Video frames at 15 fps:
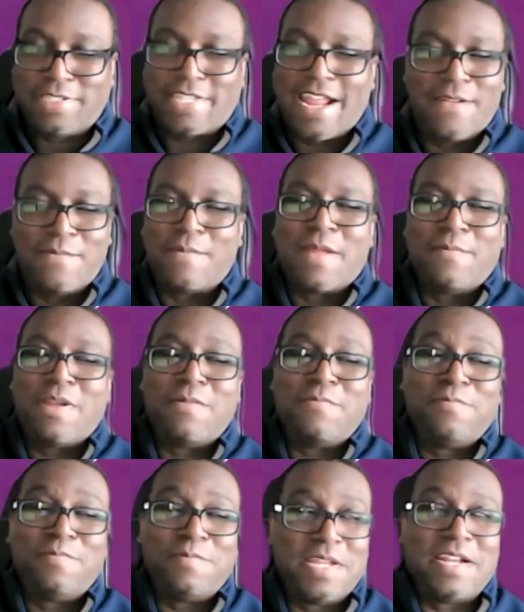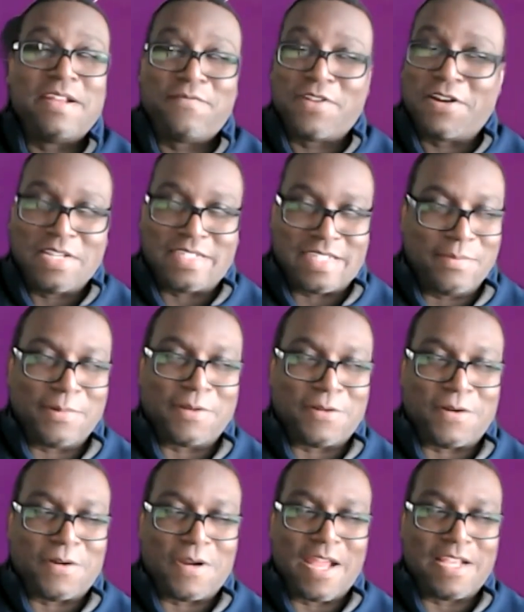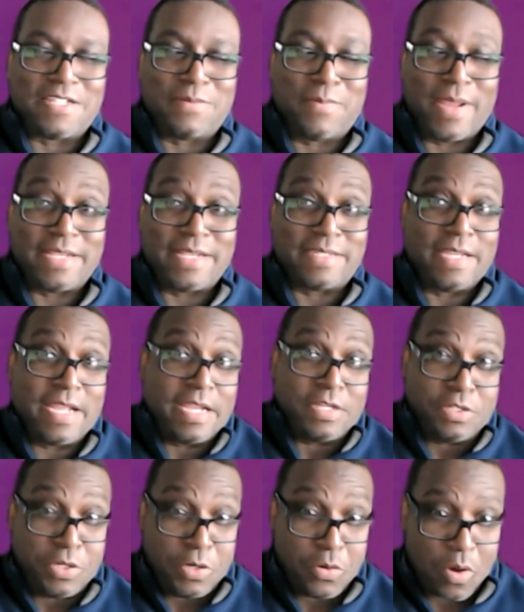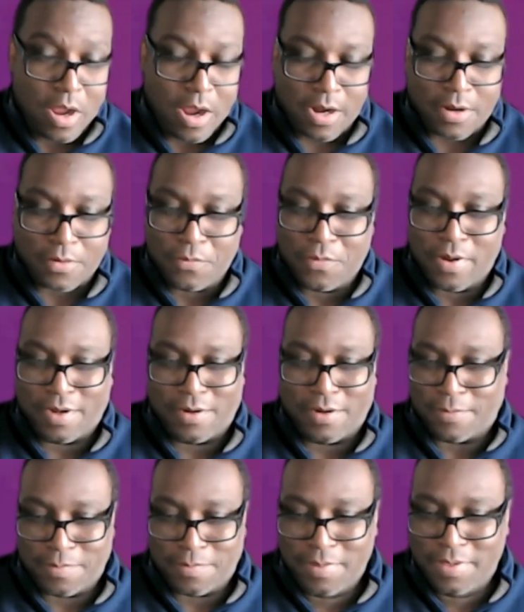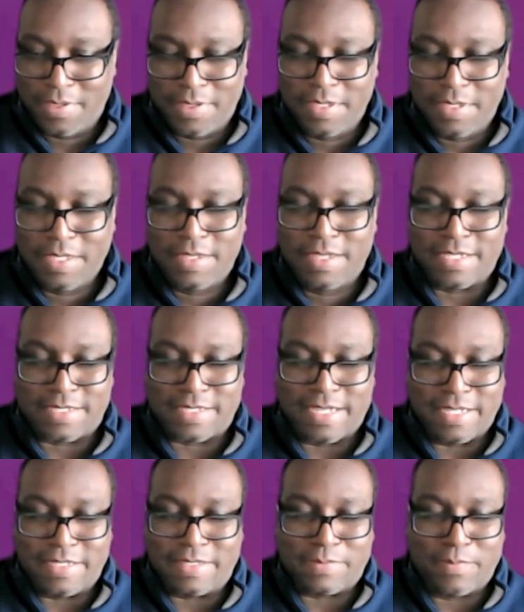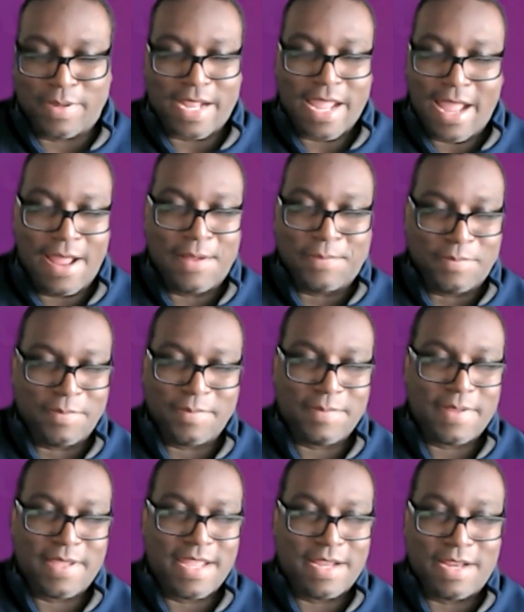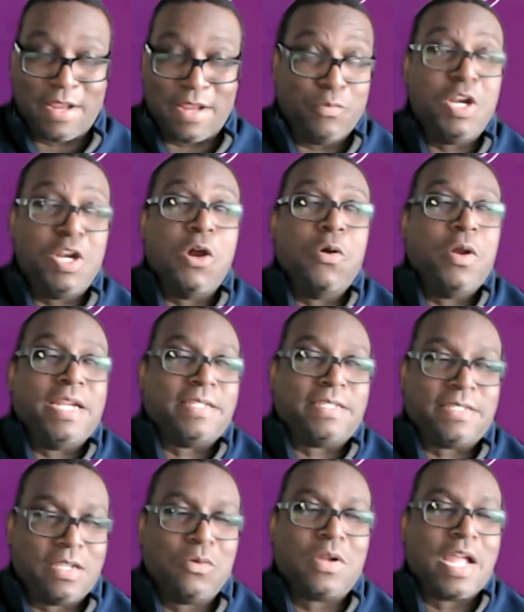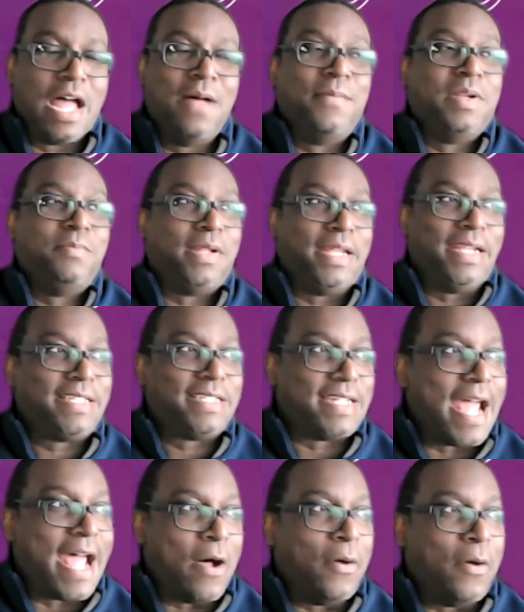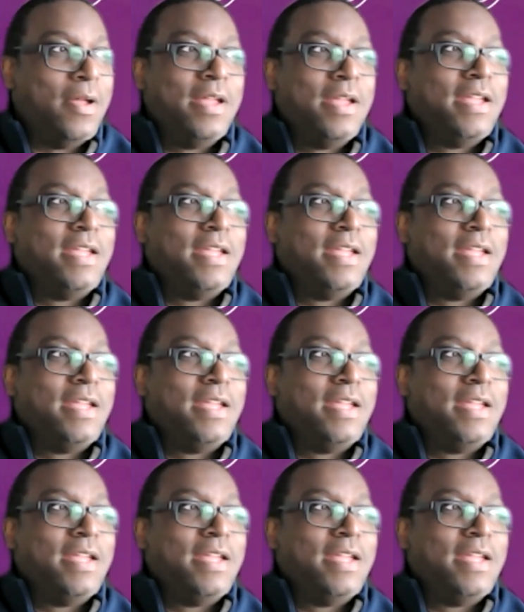I would say I'm in a very similar space as you are, where this has become, and we know it is so commonplace now,